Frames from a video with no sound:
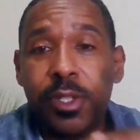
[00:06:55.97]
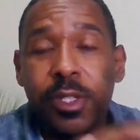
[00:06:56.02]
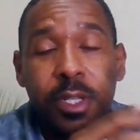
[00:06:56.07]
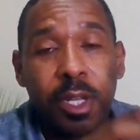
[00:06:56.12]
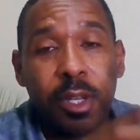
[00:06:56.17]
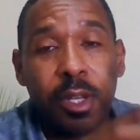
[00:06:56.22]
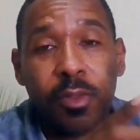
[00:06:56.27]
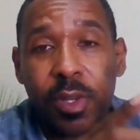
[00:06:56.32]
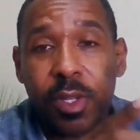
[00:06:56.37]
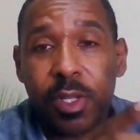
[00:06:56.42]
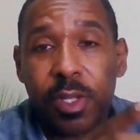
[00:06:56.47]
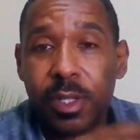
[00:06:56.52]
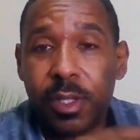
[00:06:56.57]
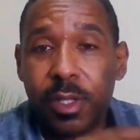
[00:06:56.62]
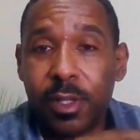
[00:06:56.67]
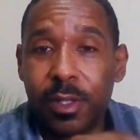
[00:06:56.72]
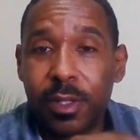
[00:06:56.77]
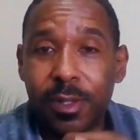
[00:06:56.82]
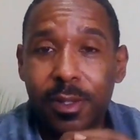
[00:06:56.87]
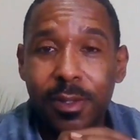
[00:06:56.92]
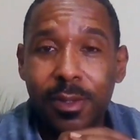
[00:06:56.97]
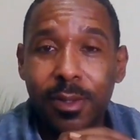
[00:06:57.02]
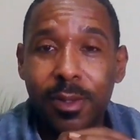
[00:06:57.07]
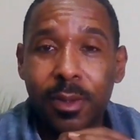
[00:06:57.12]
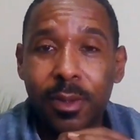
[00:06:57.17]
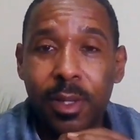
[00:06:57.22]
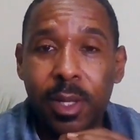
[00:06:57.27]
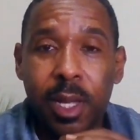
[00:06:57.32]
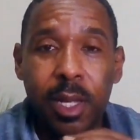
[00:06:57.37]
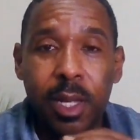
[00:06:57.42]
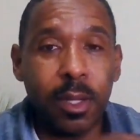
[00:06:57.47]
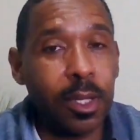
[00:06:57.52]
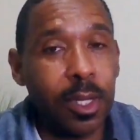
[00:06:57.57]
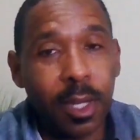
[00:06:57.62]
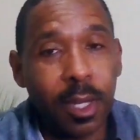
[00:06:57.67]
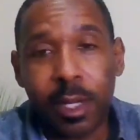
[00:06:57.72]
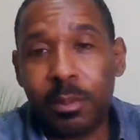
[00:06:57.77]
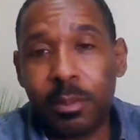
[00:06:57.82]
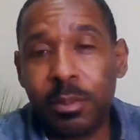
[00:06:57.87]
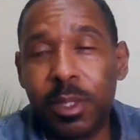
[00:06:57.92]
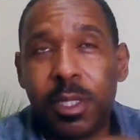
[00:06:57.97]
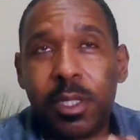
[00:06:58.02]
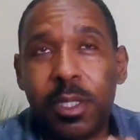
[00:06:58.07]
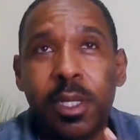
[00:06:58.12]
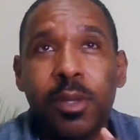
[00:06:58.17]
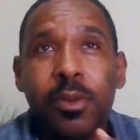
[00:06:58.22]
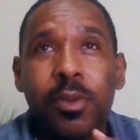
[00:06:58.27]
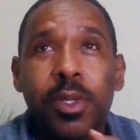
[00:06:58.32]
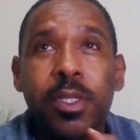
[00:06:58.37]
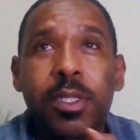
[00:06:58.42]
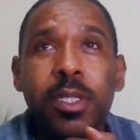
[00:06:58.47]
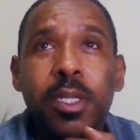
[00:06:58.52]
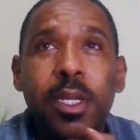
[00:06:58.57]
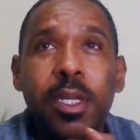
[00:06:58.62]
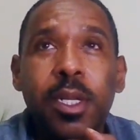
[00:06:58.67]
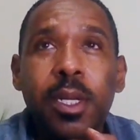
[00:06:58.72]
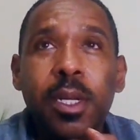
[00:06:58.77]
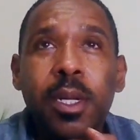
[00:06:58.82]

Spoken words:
serious, okay, you gotta be serious.